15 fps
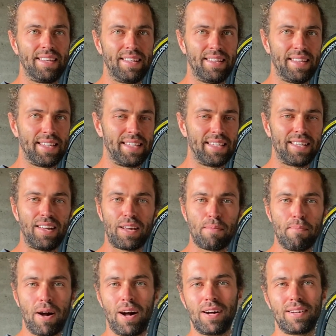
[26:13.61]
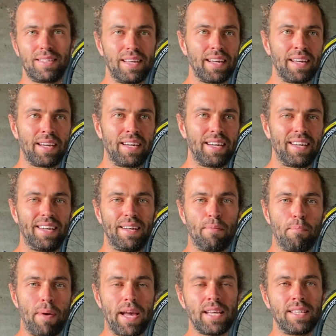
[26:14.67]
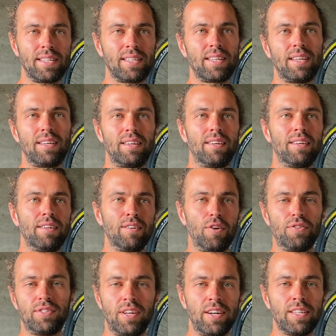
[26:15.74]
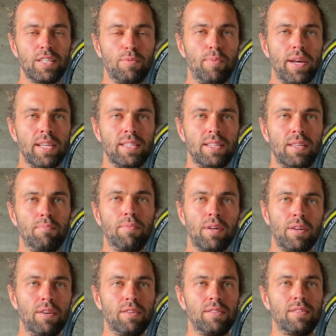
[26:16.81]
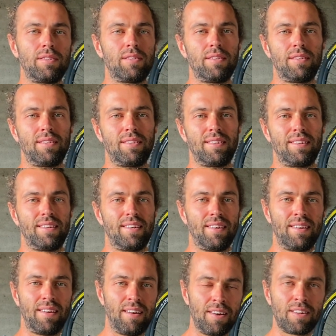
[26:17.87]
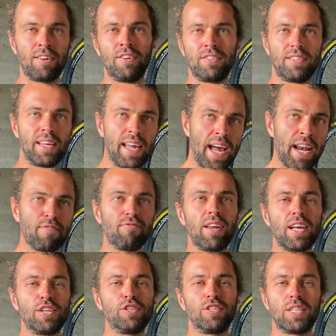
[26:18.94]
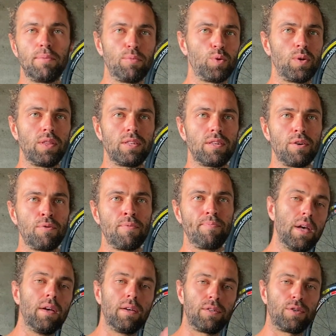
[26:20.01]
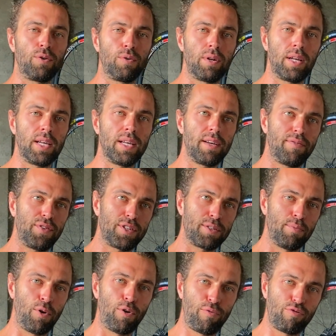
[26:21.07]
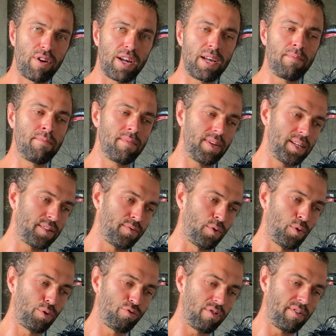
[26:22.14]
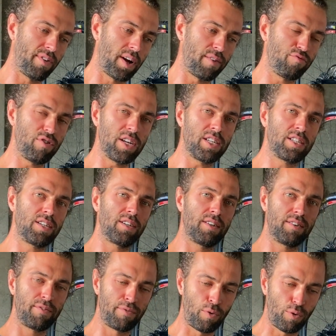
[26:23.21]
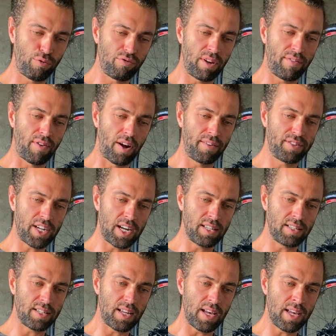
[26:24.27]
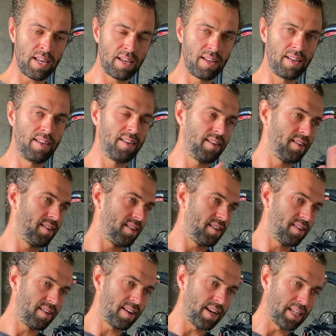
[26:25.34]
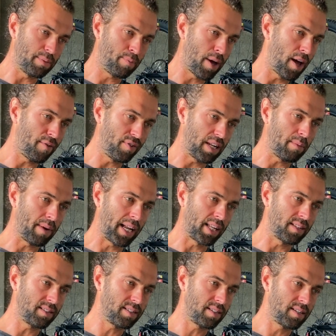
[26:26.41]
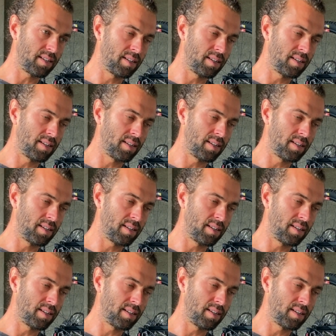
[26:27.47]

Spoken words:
this is like marketing based, not science based, because I can't see any relationship between the two. Surely if the small frame is 435 reach, 435 chainstay, and is perfectly balanced,